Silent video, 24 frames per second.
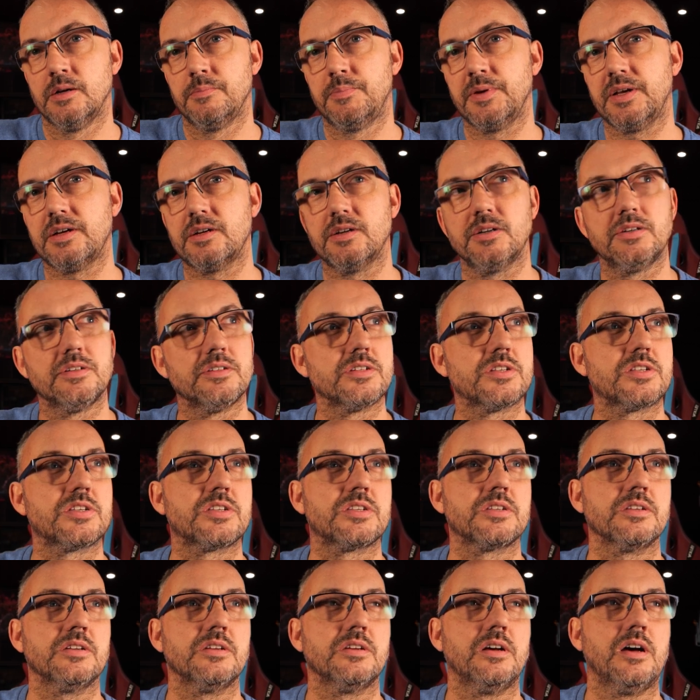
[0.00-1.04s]

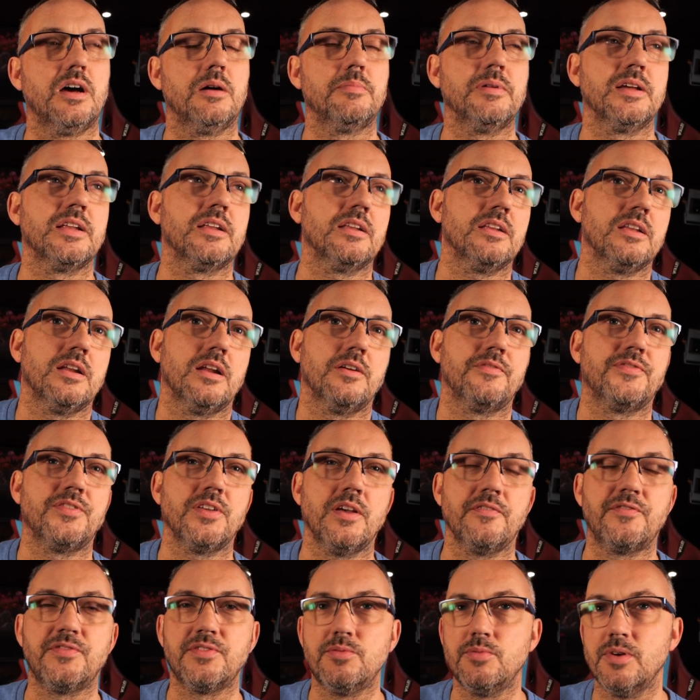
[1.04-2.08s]
Because, I mean, you know,
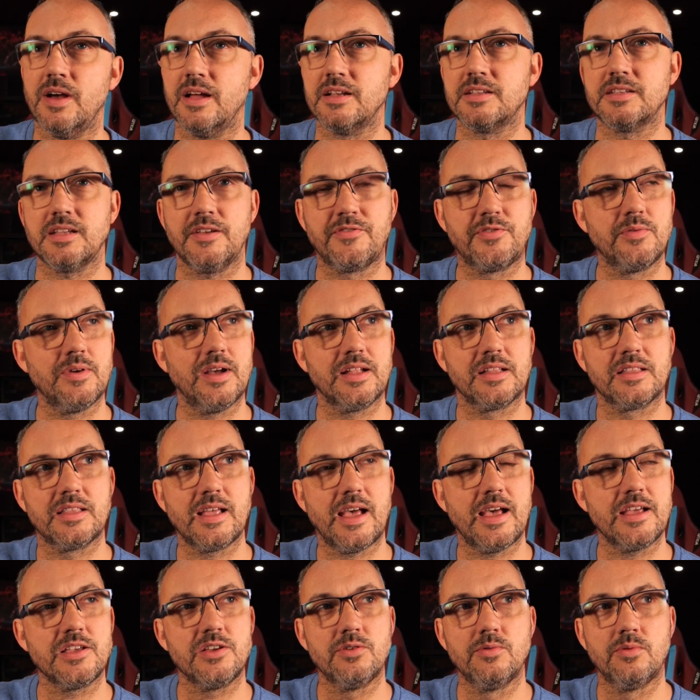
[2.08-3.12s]
if you add
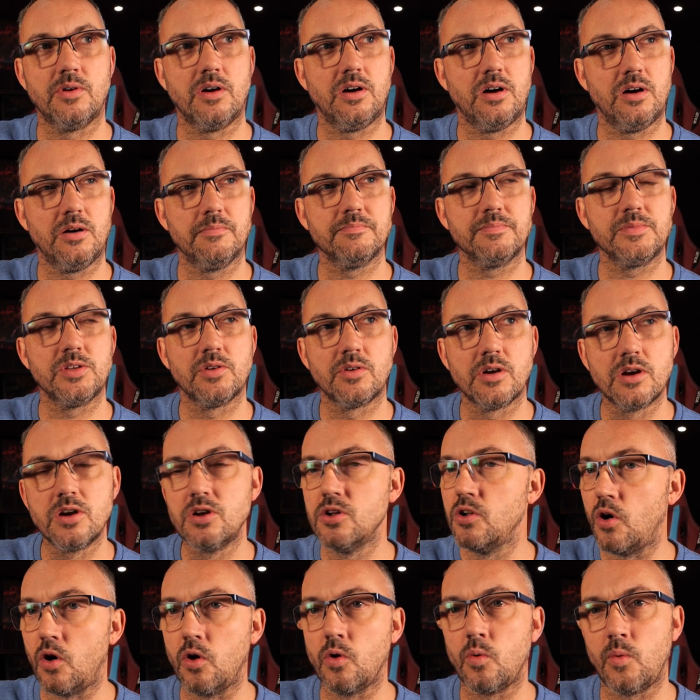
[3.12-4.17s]
that, you're a
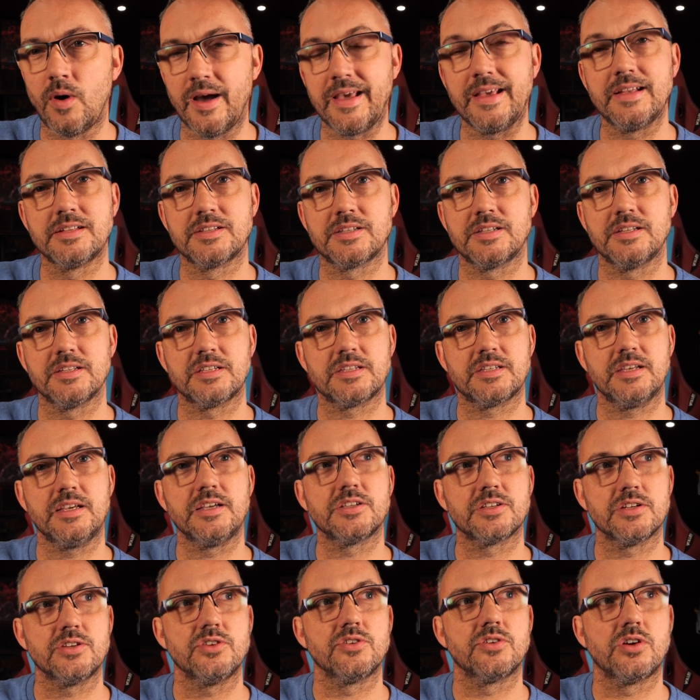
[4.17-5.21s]
long way into the
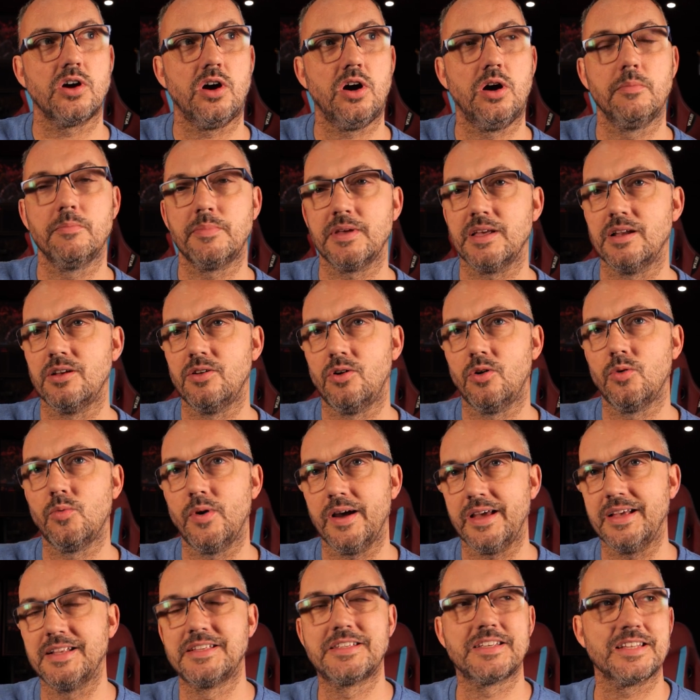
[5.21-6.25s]
season. You can't be a long
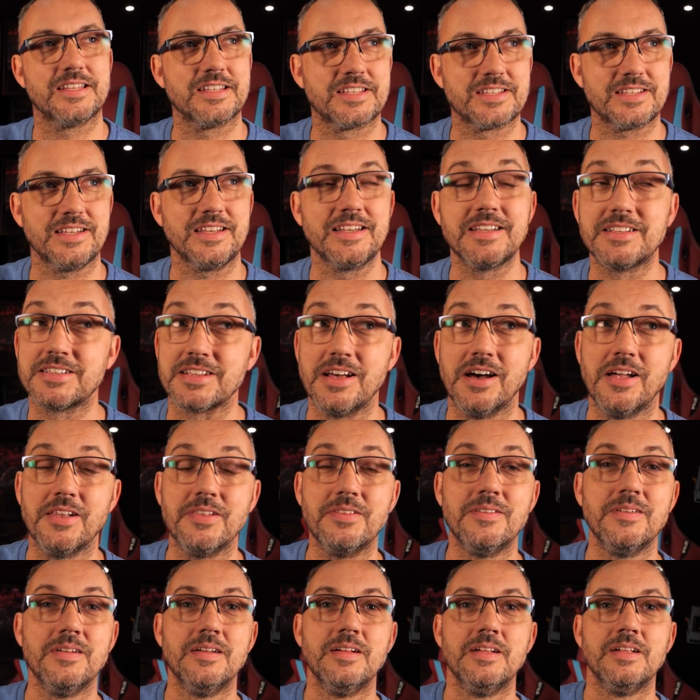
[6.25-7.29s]
way into the
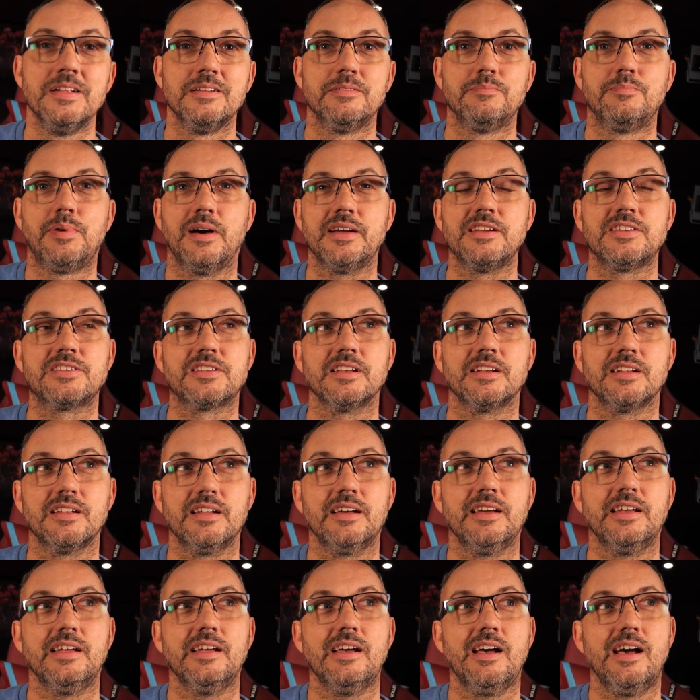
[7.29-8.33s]
season,
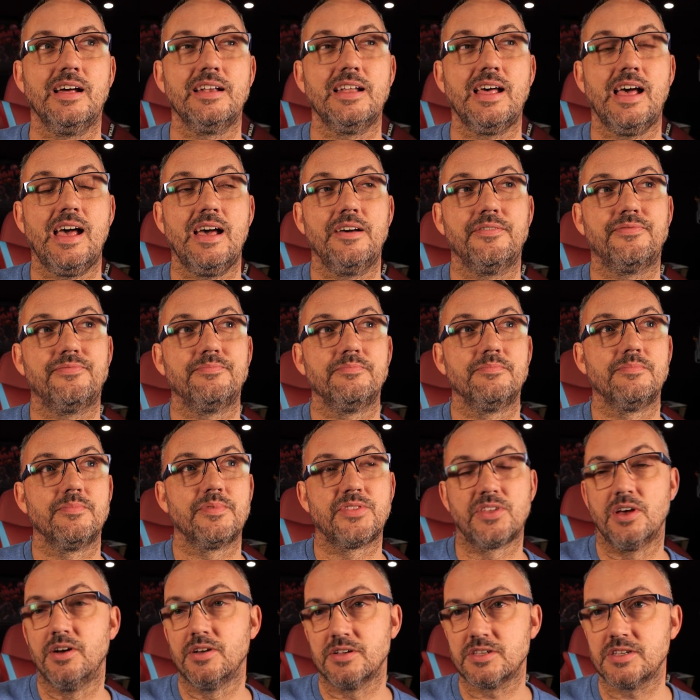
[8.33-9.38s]
basically, and have
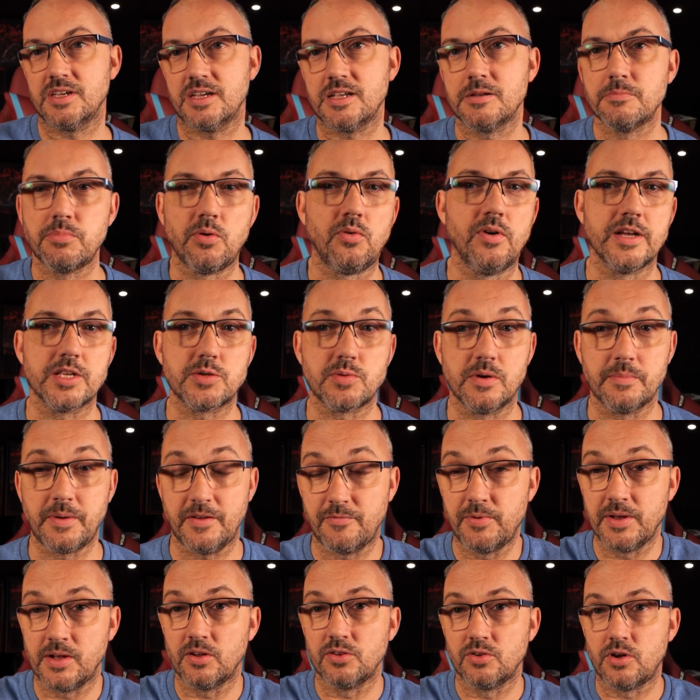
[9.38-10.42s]
13 points.
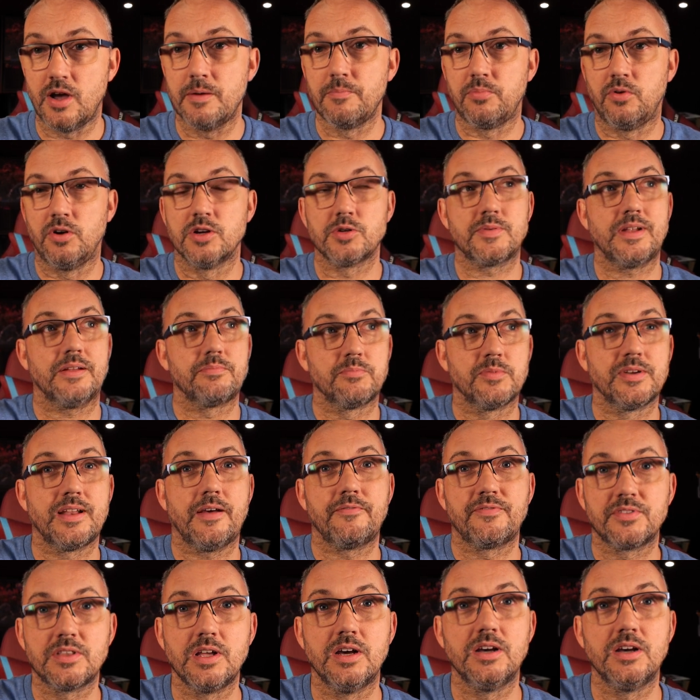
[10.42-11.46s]
If we got 9 points, we'd
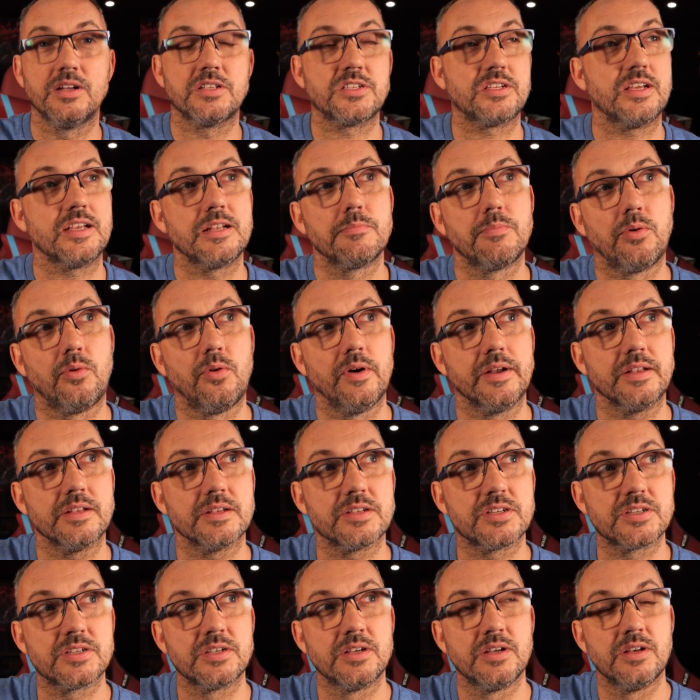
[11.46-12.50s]
have 13
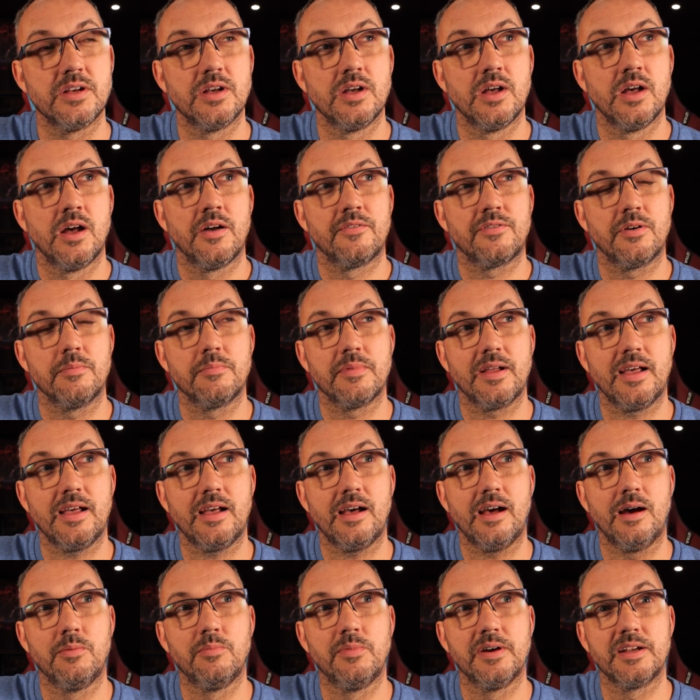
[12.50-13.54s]
points from that,
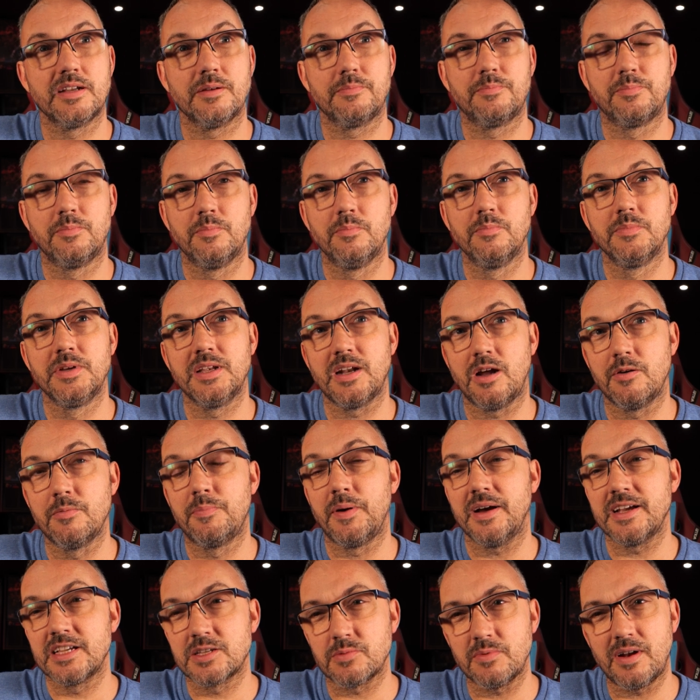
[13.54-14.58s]
and we'd have one